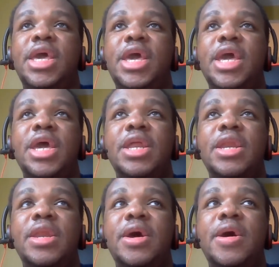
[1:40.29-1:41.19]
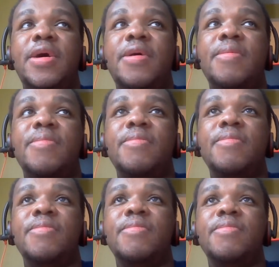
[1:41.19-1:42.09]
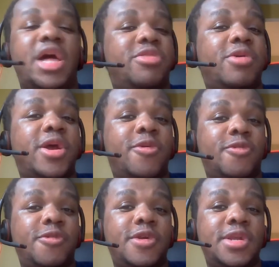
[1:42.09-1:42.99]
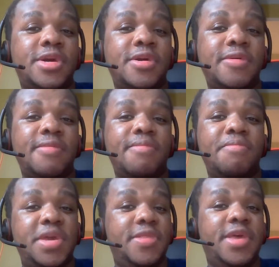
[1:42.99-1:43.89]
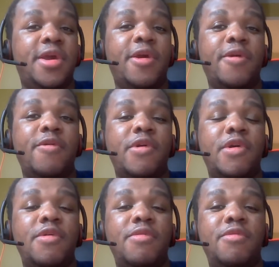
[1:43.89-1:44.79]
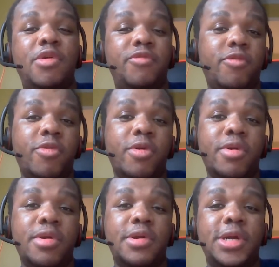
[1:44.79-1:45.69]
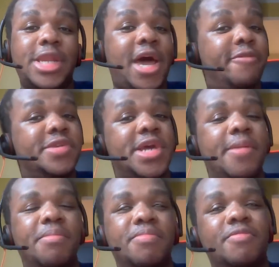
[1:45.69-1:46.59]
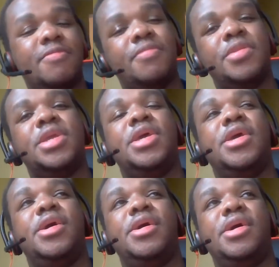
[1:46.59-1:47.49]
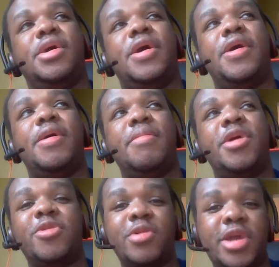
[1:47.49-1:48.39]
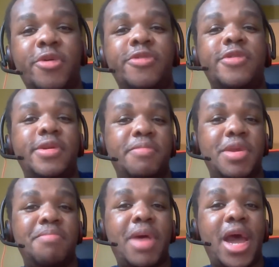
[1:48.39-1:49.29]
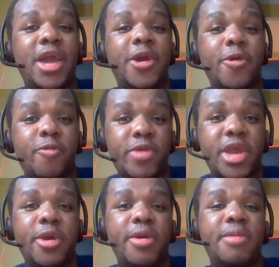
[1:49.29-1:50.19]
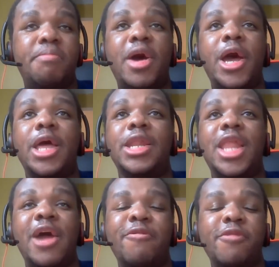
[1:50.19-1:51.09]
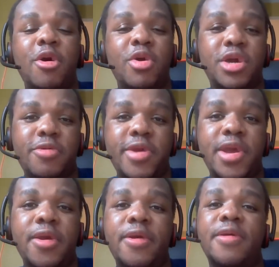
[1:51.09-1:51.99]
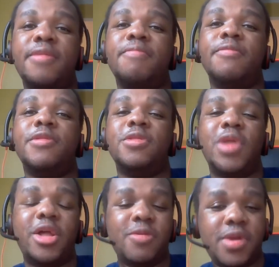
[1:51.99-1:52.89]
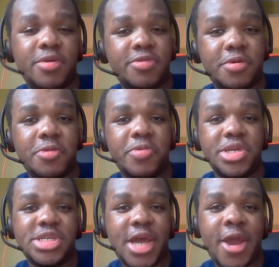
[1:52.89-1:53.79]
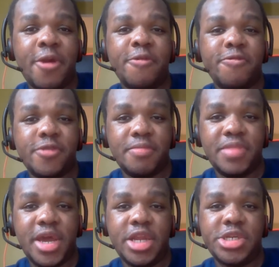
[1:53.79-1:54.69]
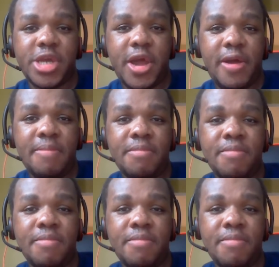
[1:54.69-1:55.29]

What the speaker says: and I thought I was going to be there for a lifetime. I thought that was going to be my career, my lifelong career. I thought I was going to retire from that job.